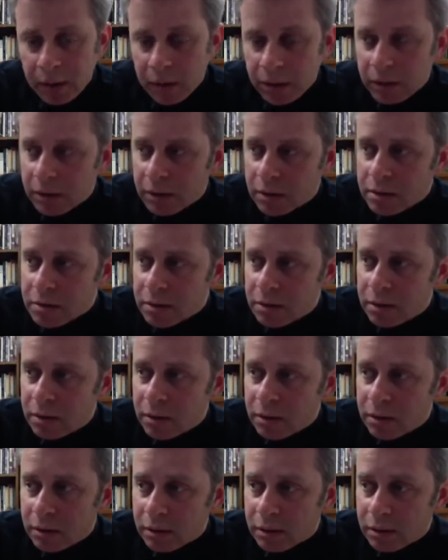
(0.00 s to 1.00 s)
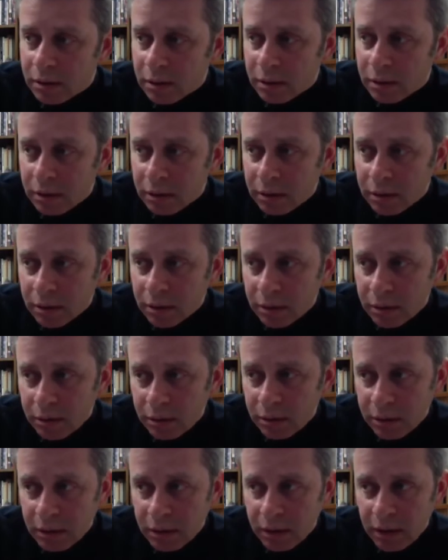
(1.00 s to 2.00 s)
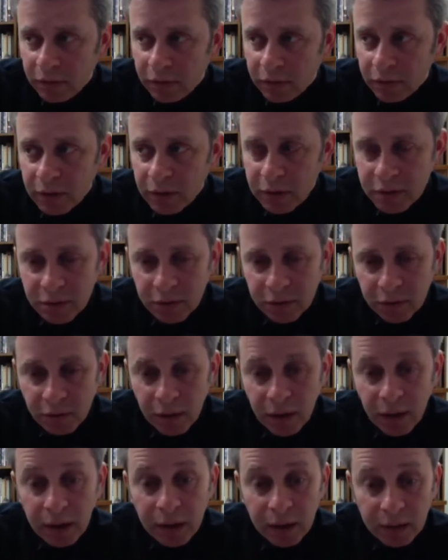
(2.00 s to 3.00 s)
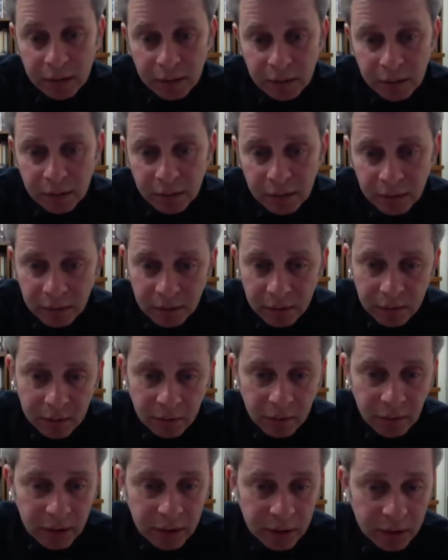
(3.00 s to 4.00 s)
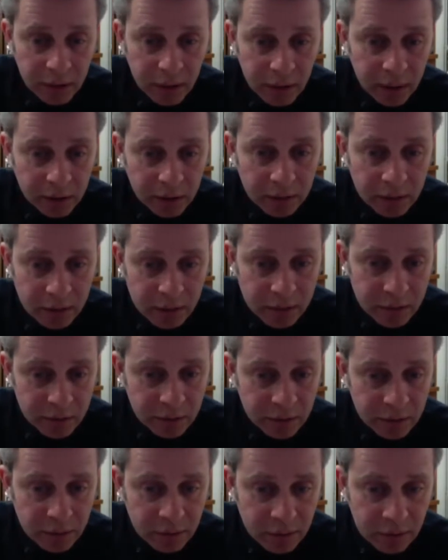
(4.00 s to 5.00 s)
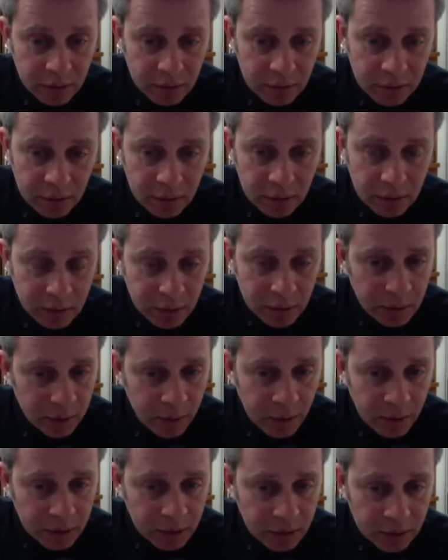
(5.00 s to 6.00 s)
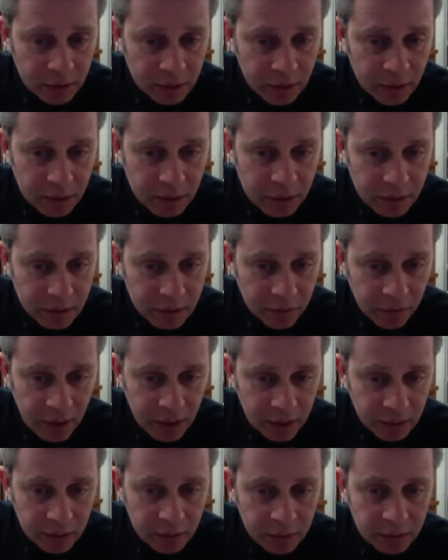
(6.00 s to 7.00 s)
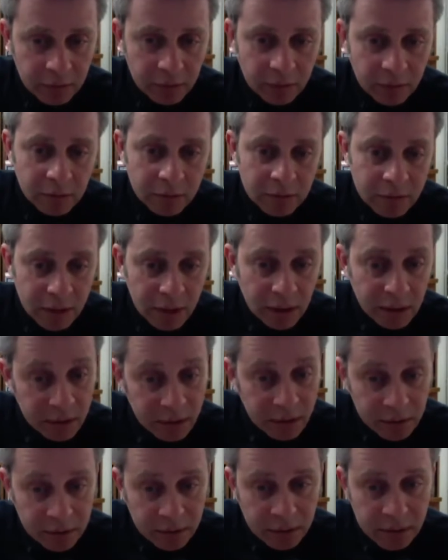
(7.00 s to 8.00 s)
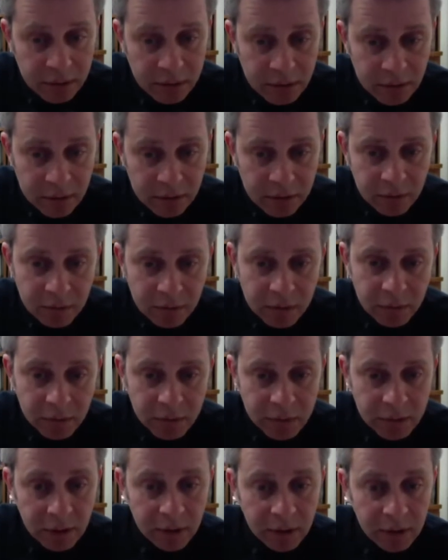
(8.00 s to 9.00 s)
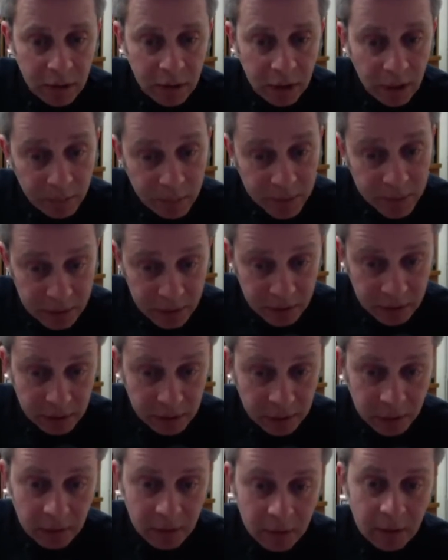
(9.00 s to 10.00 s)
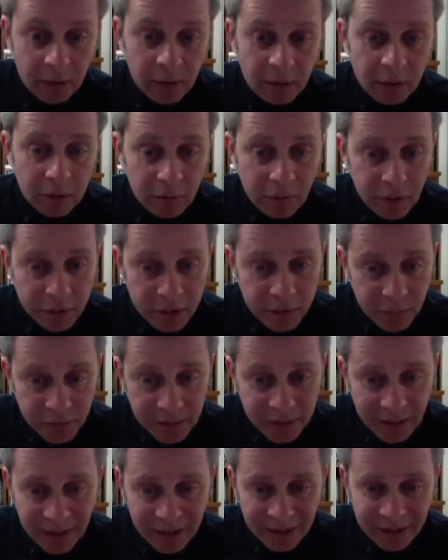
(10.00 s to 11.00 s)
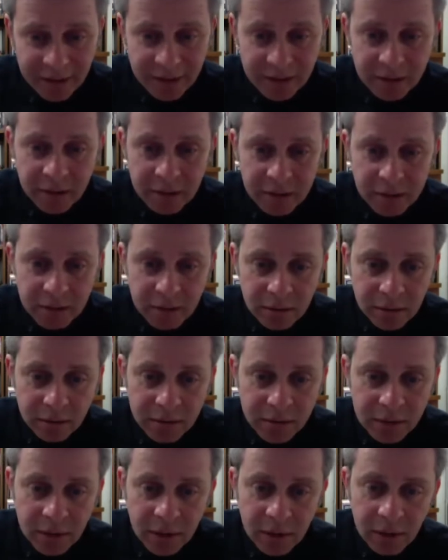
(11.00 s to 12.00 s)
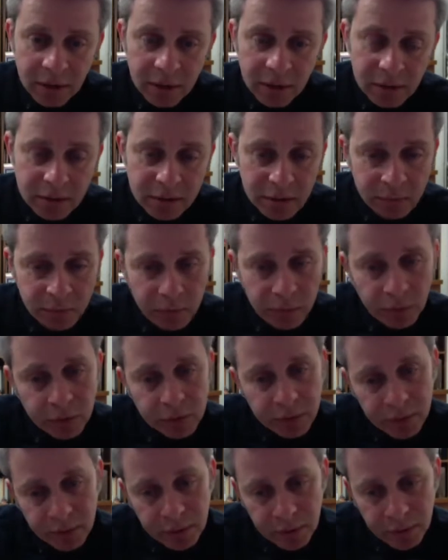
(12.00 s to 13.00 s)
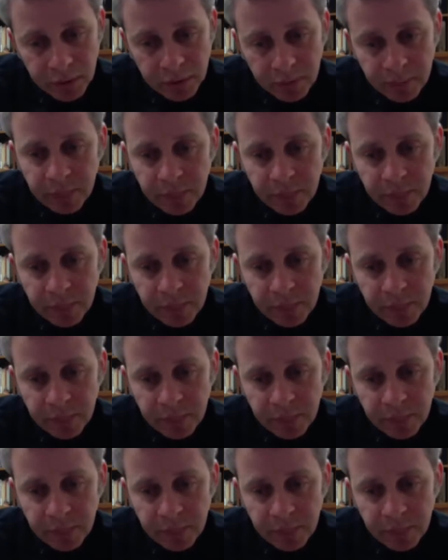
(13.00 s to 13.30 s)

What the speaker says: is that the definition of art and the way that art is either commoditized, valued, or sucked into systems which are the opposite of hospitality systems is important,